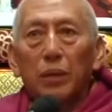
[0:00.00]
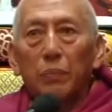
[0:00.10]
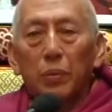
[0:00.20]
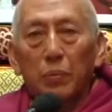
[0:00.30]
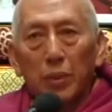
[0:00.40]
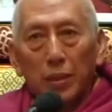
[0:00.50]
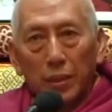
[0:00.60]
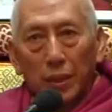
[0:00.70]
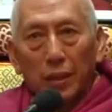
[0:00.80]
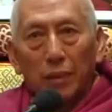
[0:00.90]
appropriate
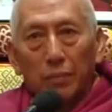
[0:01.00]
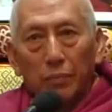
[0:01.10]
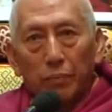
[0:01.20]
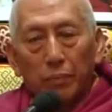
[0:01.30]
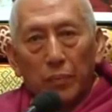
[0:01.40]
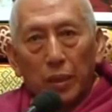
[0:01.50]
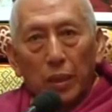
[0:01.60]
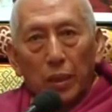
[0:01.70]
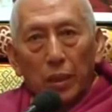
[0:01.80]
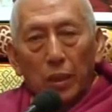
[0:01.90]
thing,
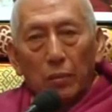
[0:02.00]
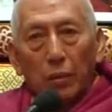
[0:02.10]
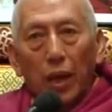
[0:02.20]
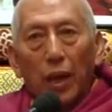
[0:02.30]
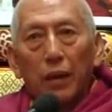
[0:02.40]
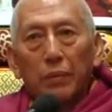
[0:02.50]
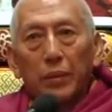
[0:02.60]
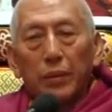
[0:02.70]
to have